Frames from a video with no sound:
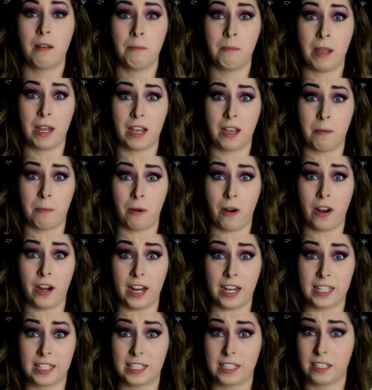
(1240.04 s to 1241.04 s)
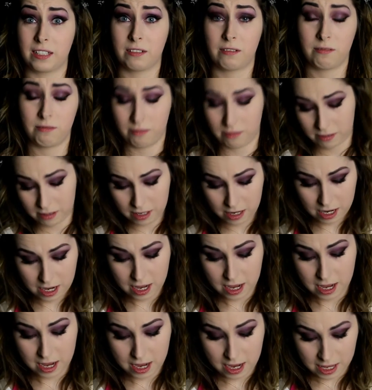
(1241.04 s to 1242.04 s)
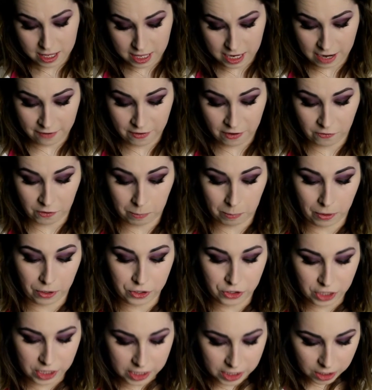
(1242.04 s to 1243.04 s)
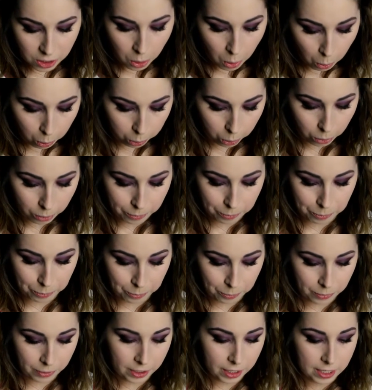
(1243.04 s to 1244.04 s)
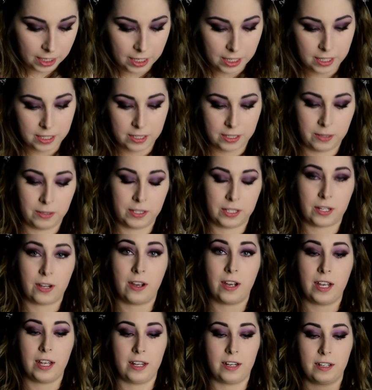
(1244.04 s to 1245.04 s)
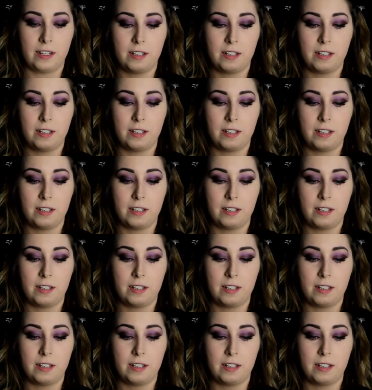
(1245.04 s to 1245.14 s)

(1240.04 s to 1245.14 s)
makeup products that I've ever purchased. So it's got